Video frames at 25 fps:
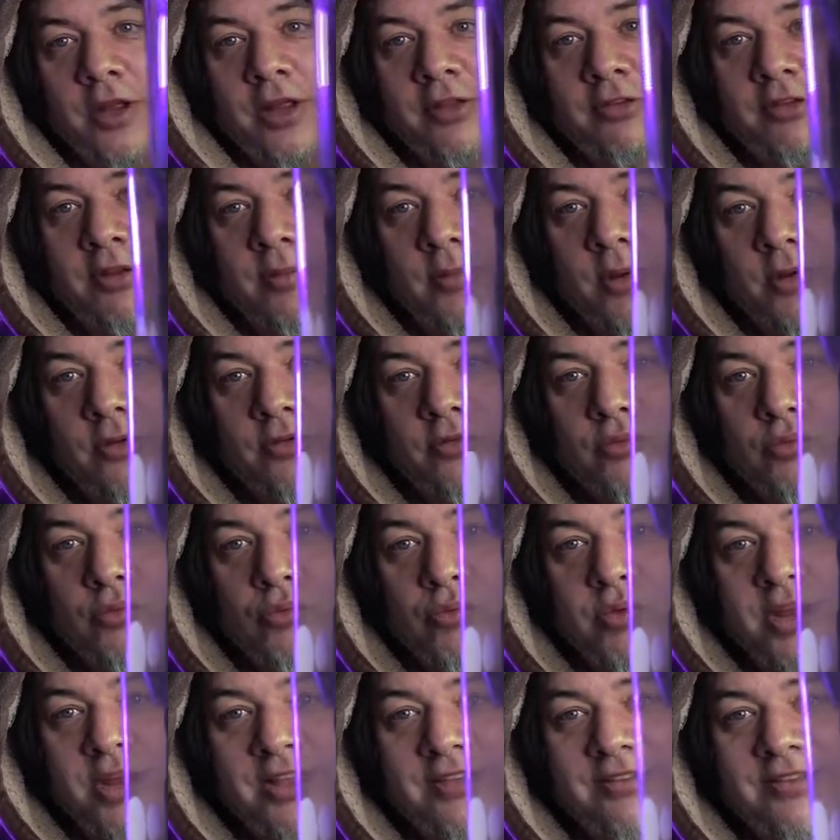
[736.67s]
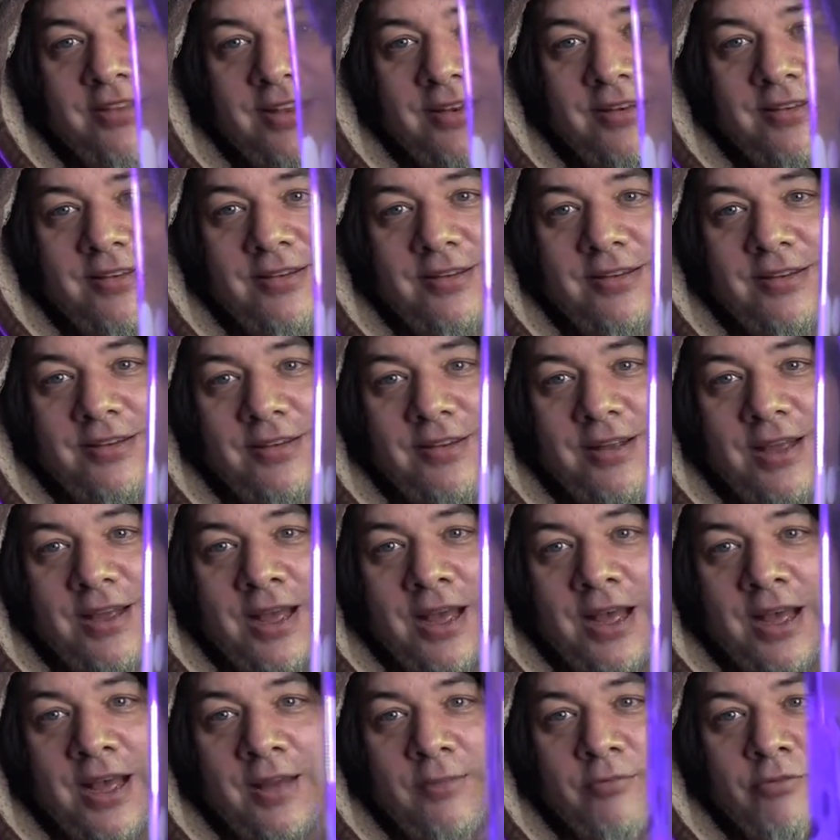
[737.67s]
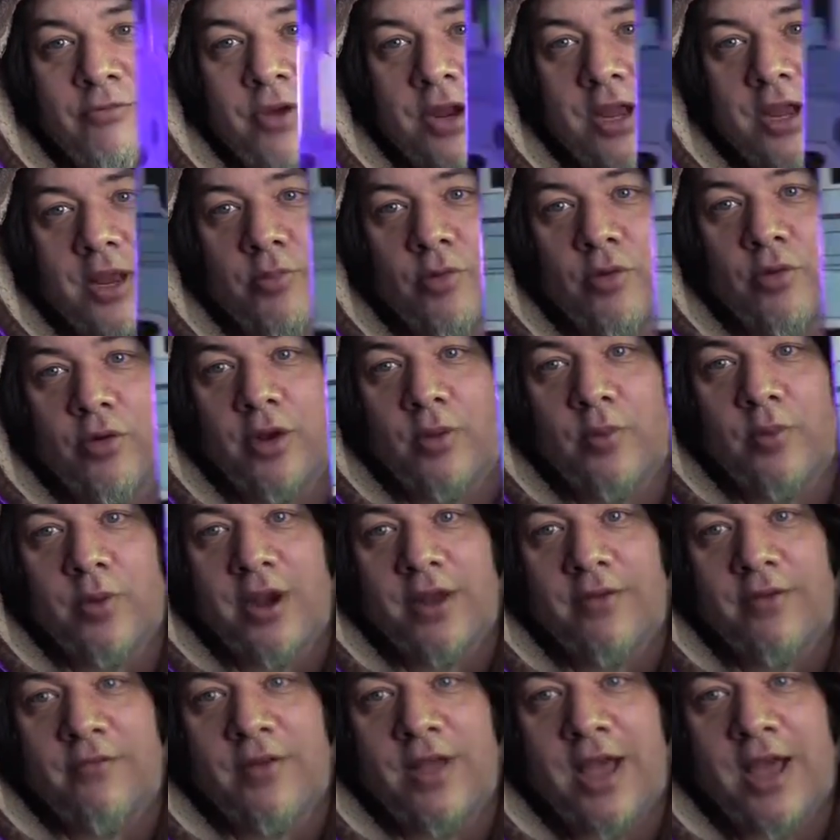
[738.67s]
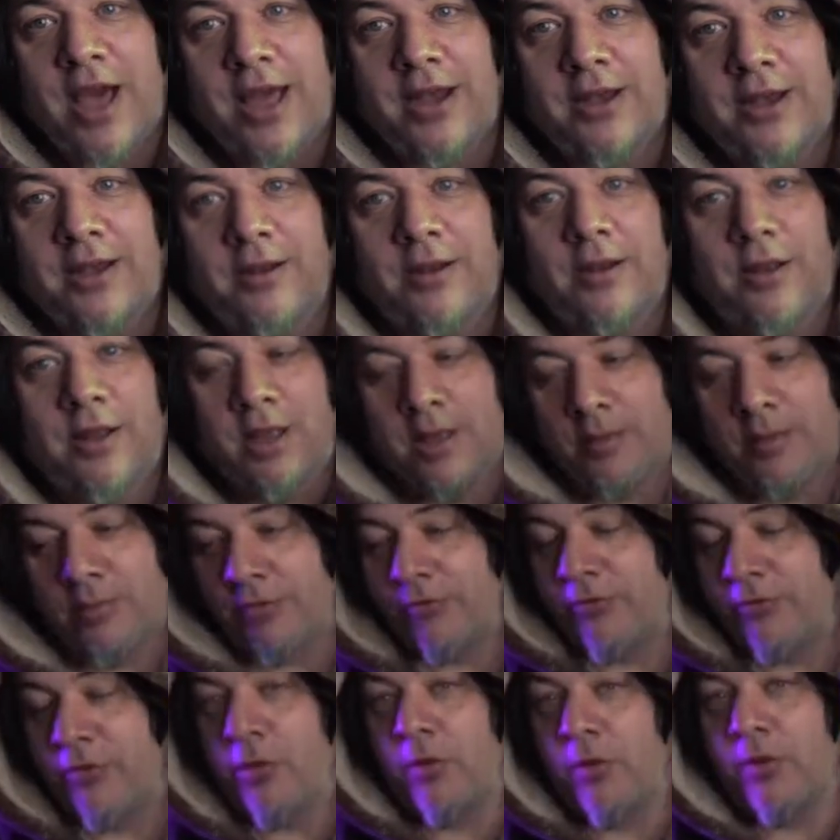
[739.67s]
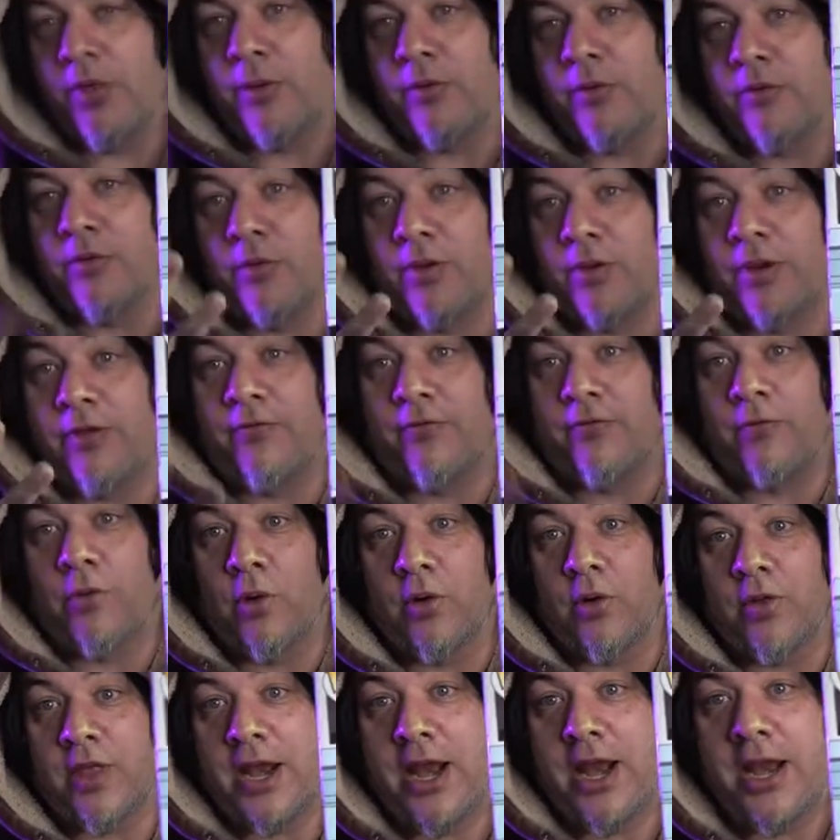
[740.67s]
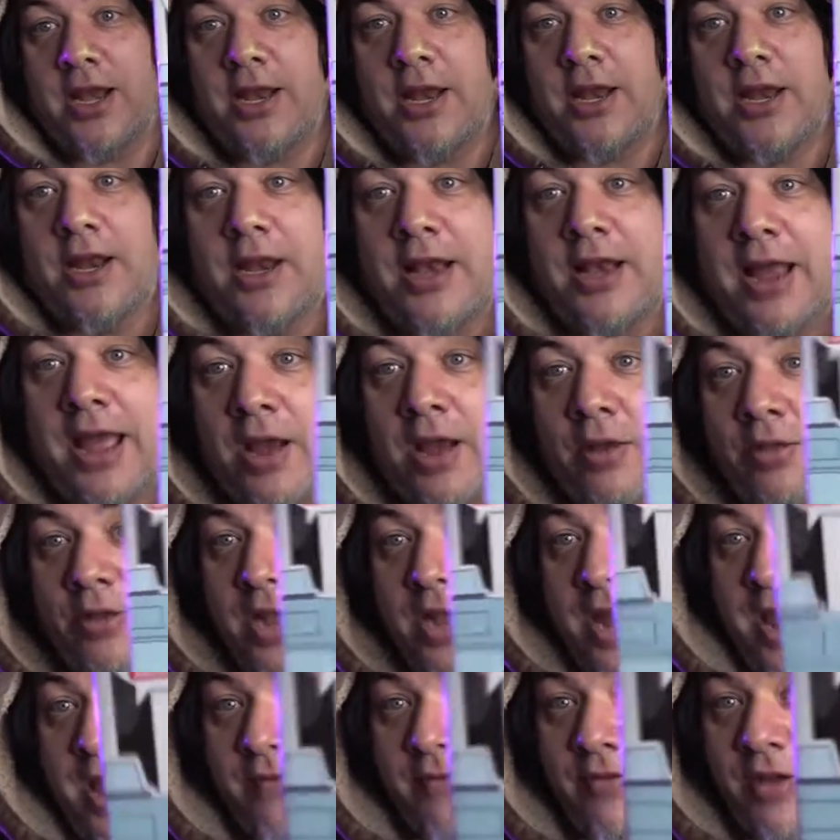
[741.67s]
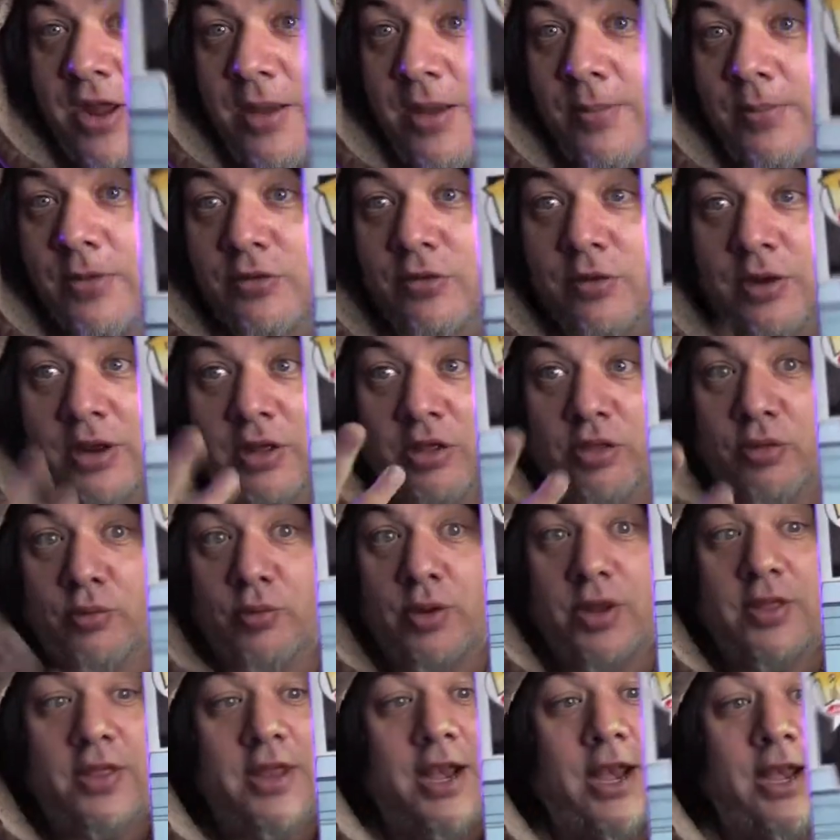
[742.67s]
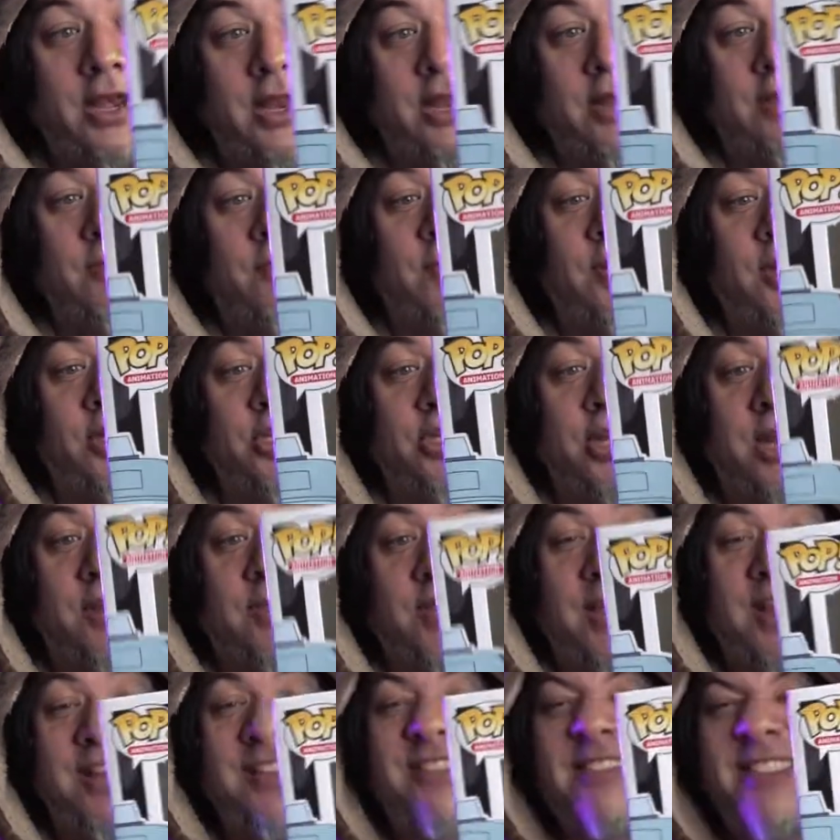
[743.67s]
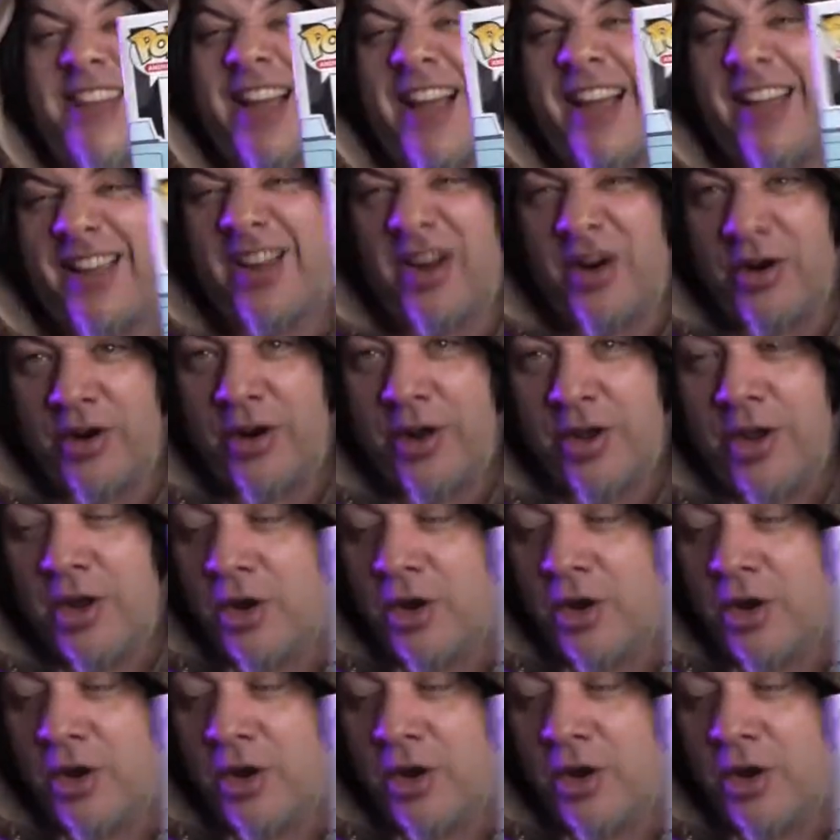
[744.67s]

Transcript: It's the most recent Rick and Morty one I've gotten. Before, there was only 4 that I needed. Now that I have him, there's only 3 that I need to finish out the entire